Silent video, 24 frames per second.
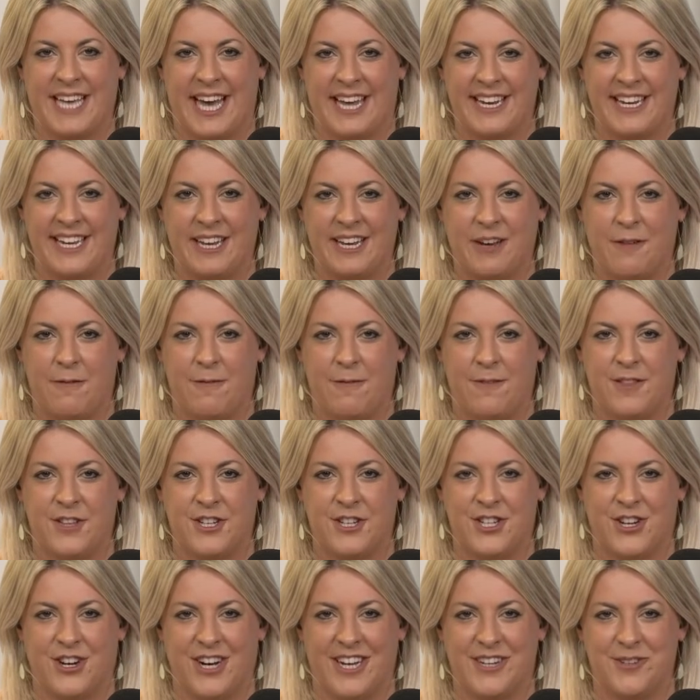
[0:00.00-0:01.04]
was gunning for
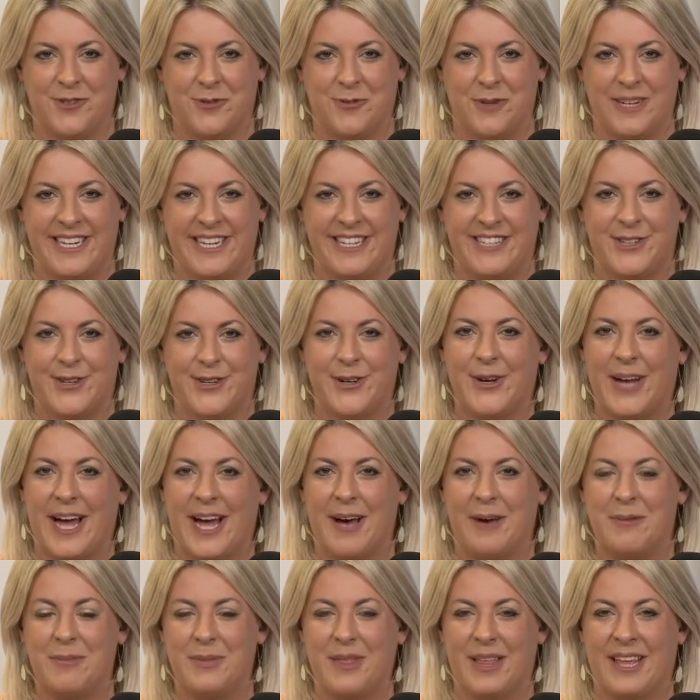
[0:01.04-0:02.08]
the title when he took
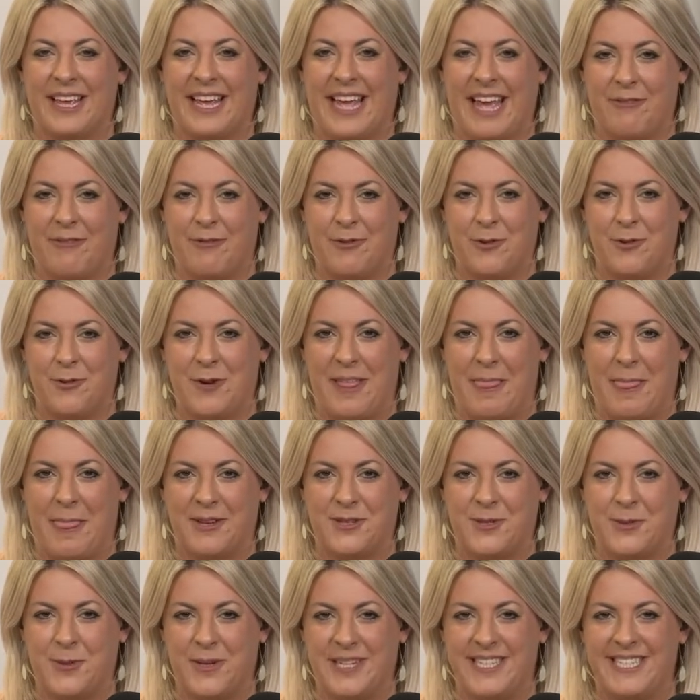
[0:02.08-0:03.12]
up the gavel
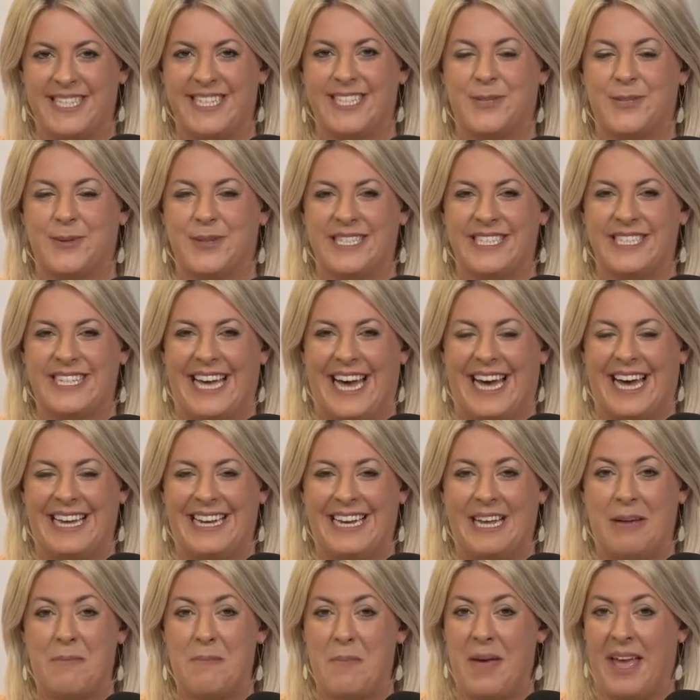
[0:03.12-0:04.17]
in the 2020
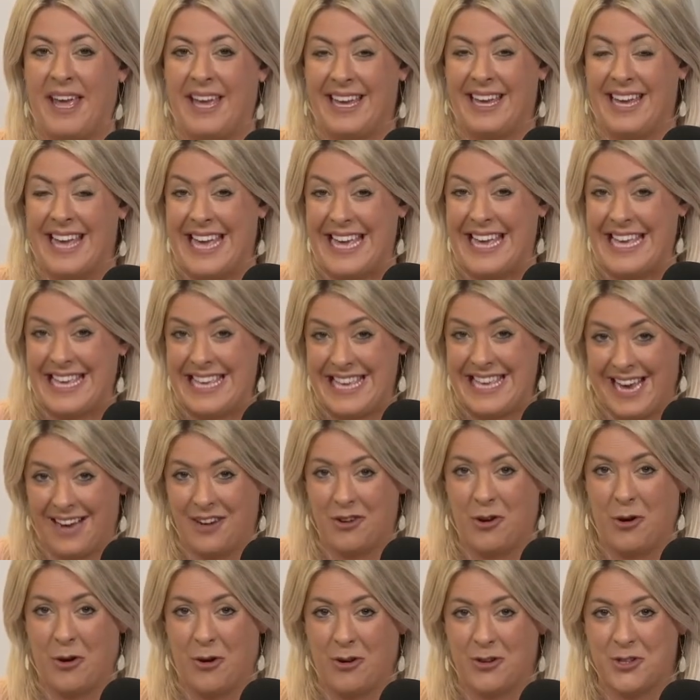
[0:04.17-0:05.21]
Heartland Bank
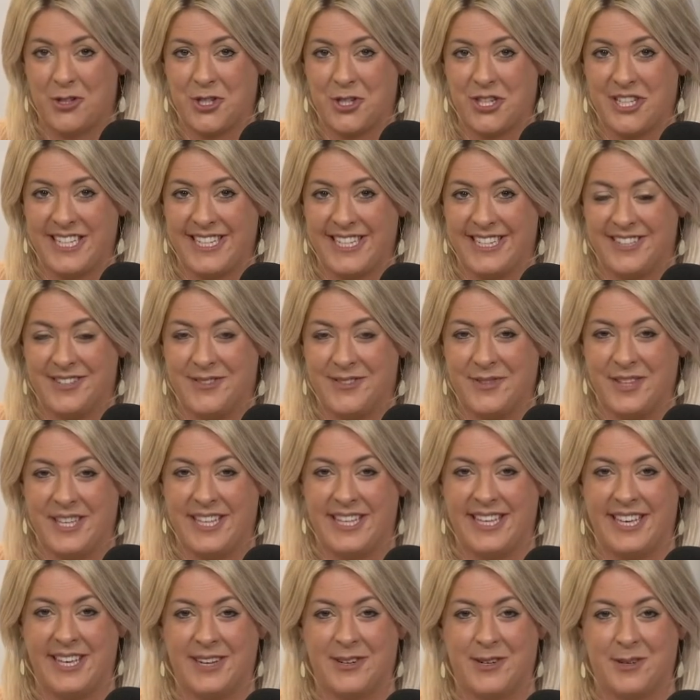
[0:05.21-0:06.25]
Young Auctioneer of
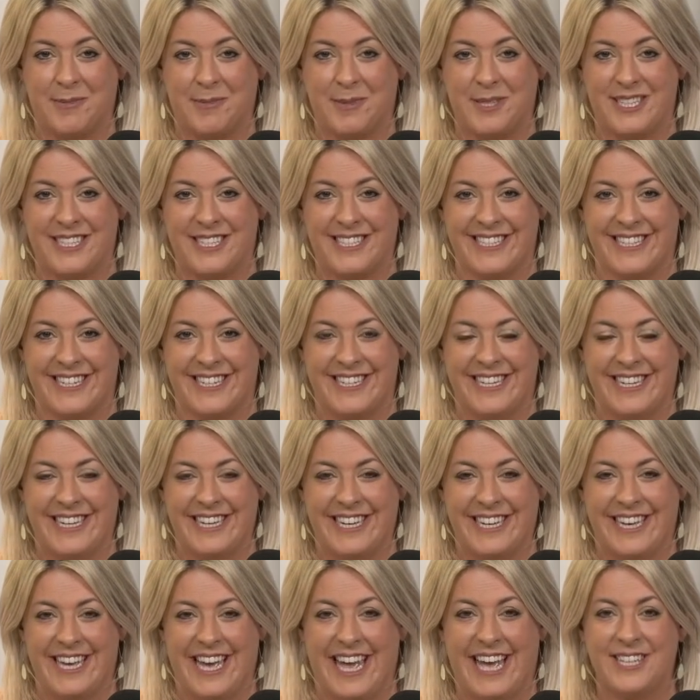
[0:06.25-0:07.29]
the Year competition.
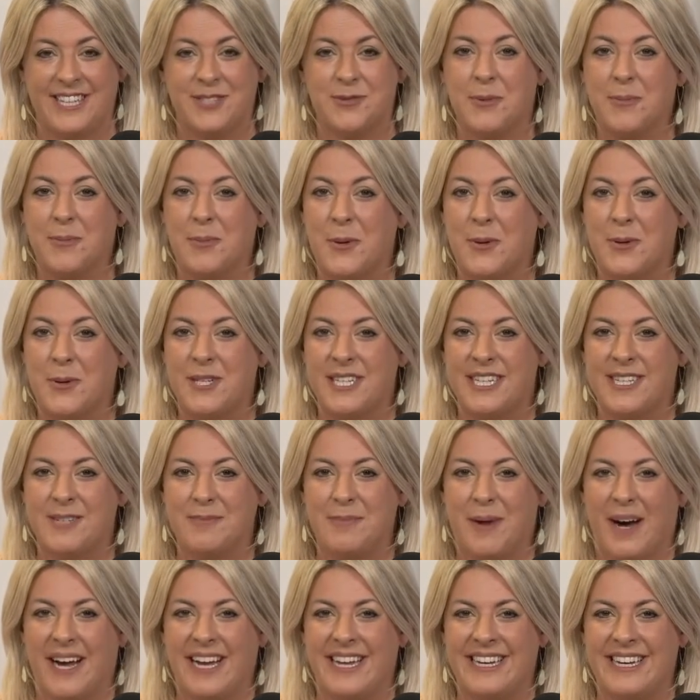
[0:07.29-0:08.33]
As
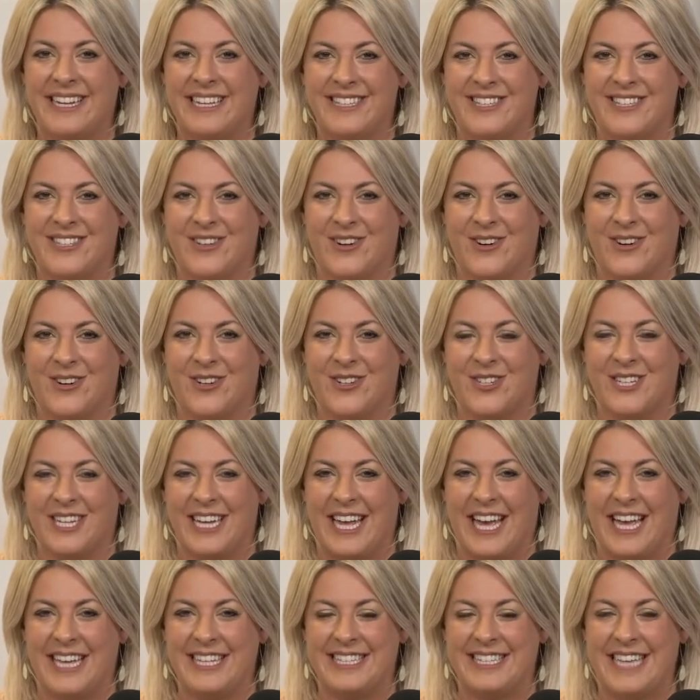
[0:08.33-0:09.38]
reported by Annette Scott
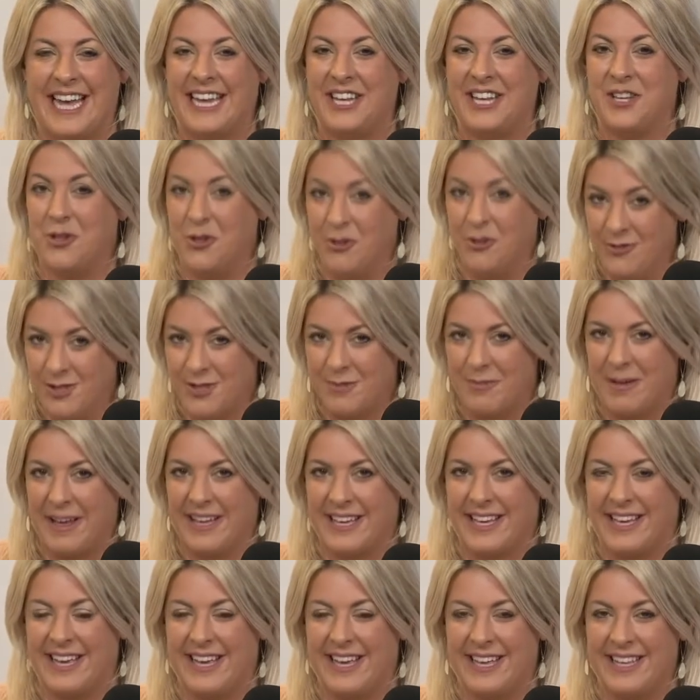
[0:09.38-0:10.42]
as a
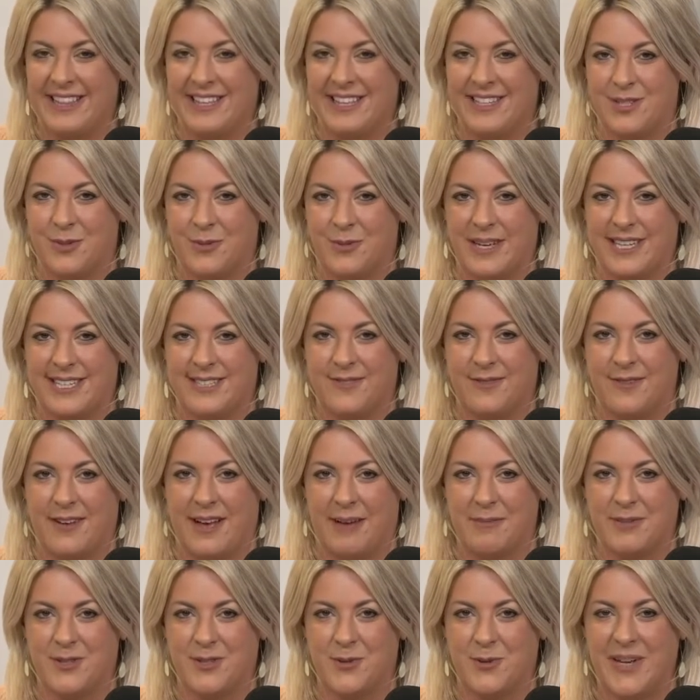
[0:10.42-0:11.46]
newsmaker in this week's
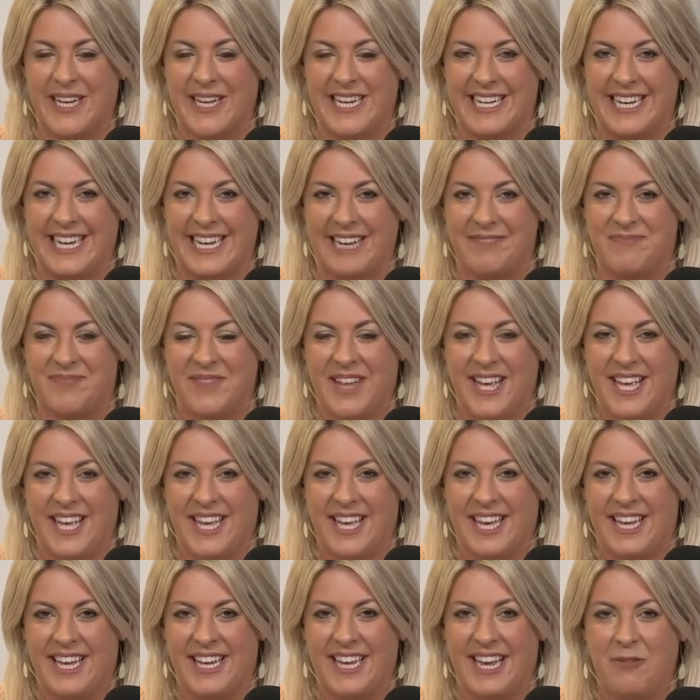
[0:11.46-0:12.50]
Farmers Weekly.
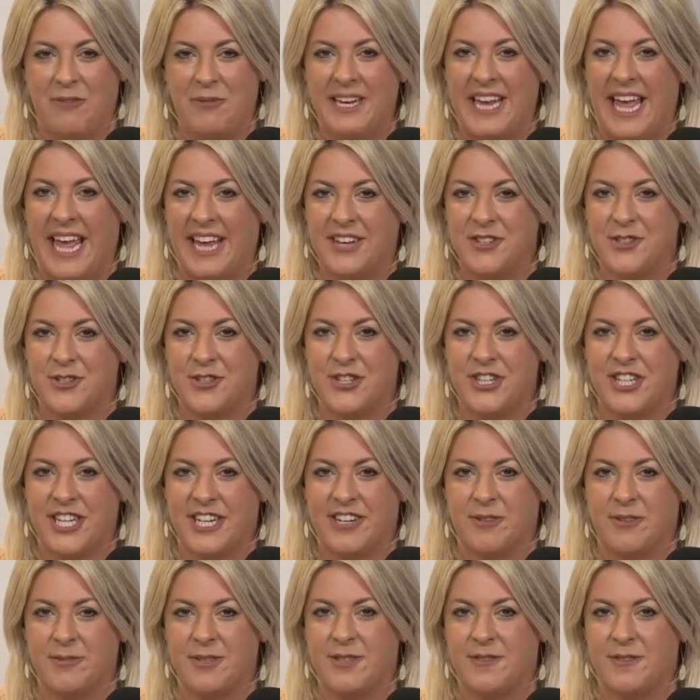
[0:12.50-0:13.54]
Now, when Andrew
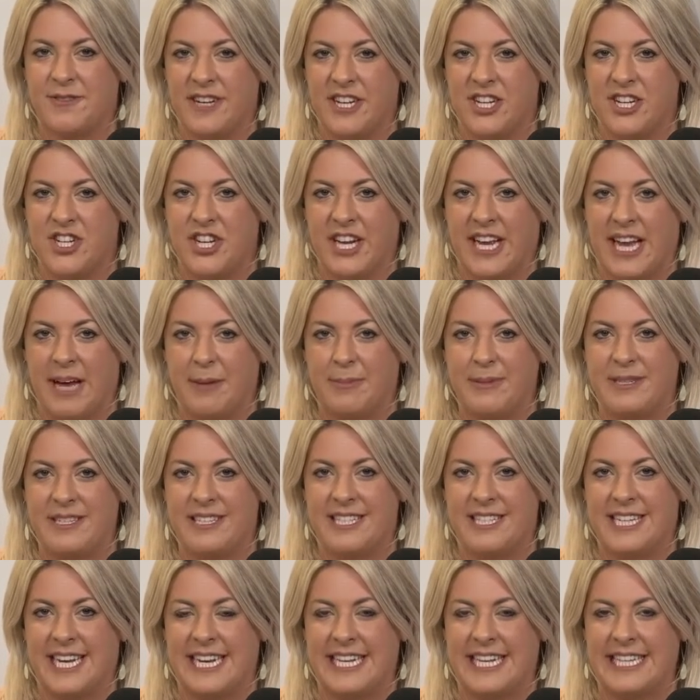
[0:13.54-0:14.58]
Sherratt was finishing up
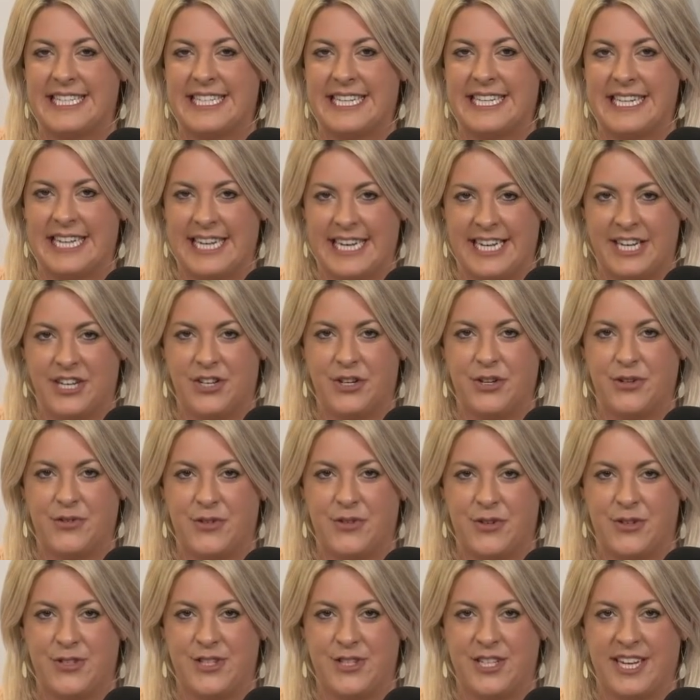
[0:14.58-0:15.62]
his studies at Lincoln
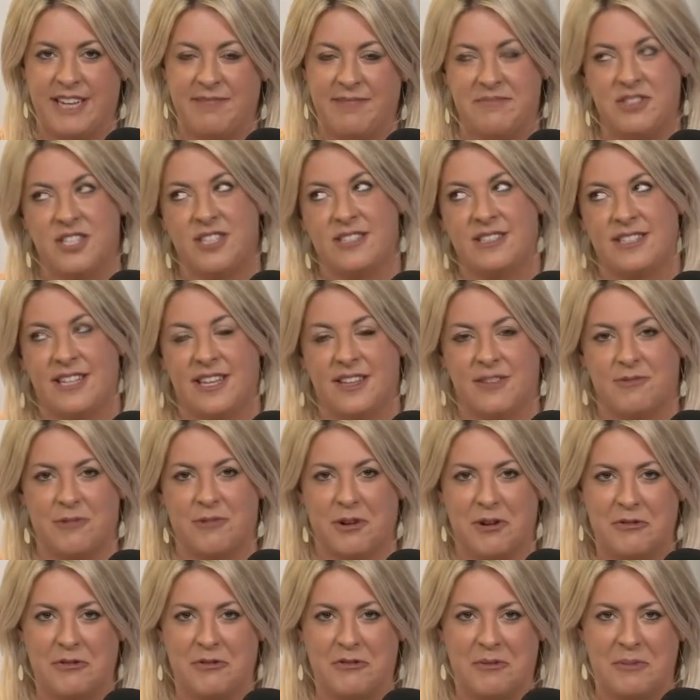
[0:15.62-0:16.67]
University, just down
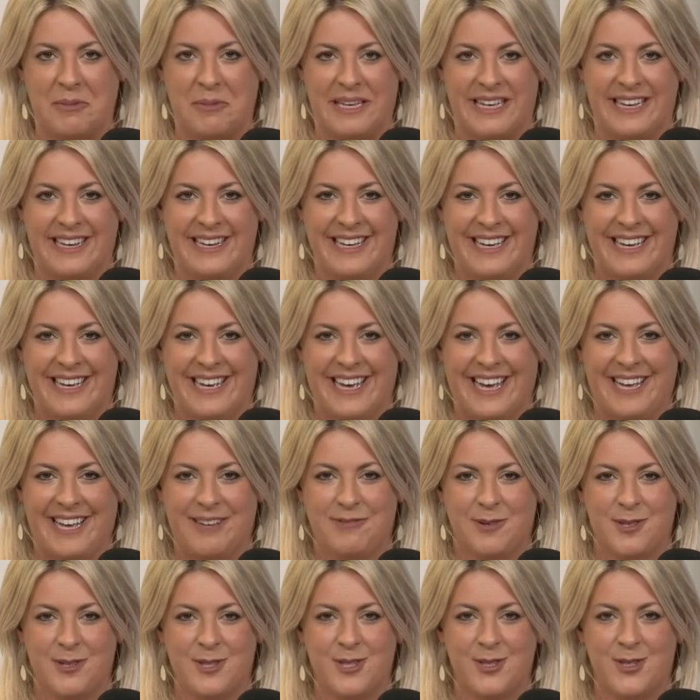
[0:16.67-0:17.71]
the road from here,
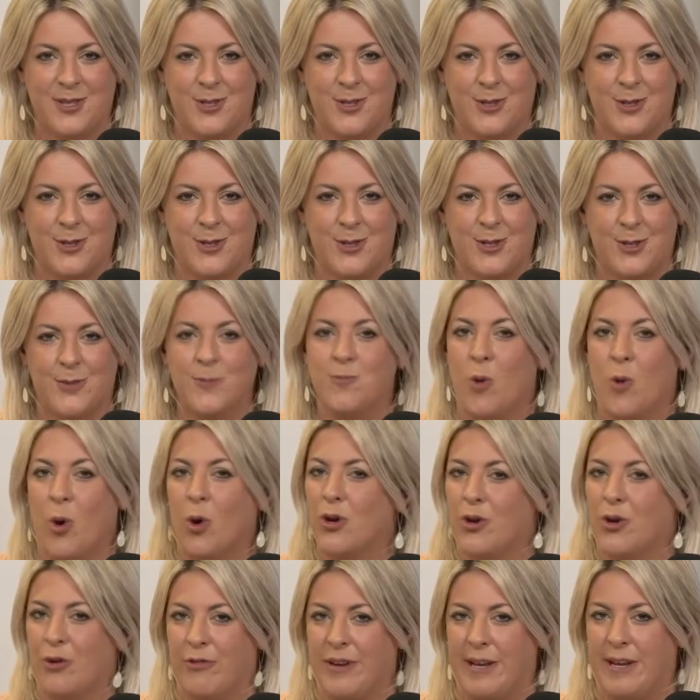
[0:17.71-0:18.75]
he wasn't certain
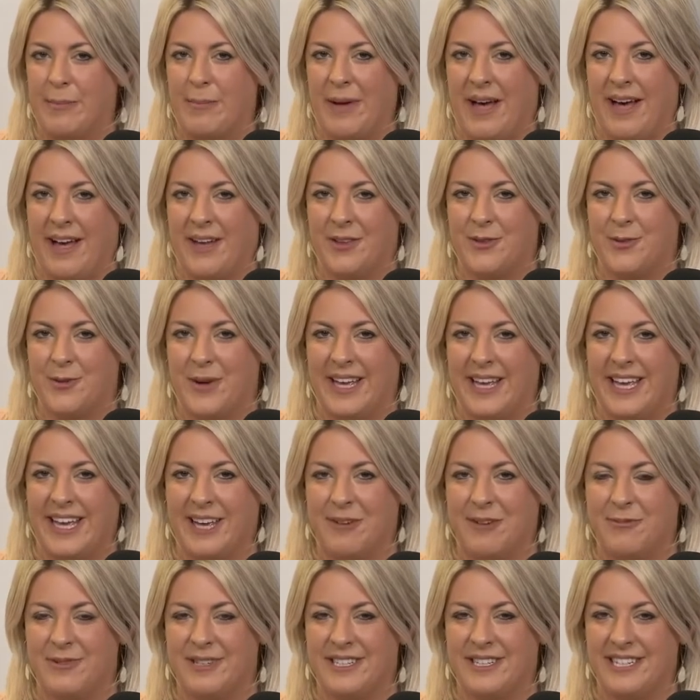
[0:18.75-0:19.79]
what career pathway
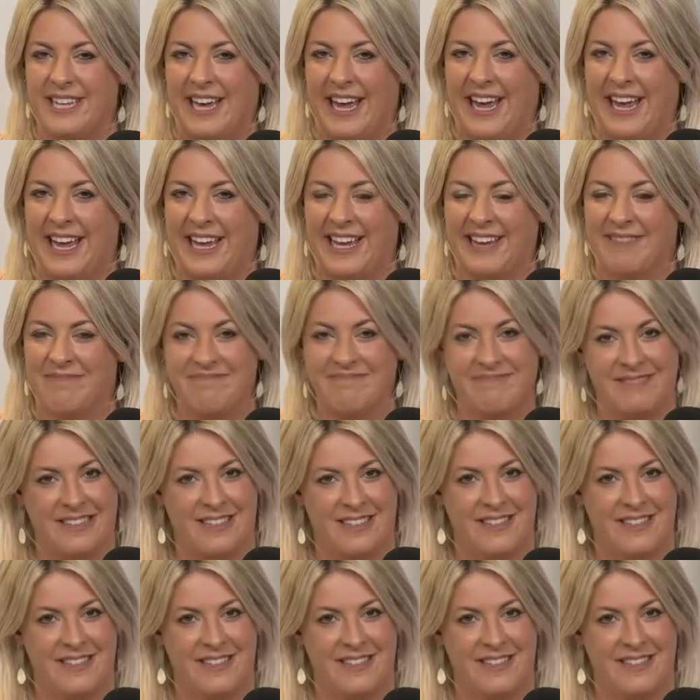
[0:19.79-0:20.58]
he would take.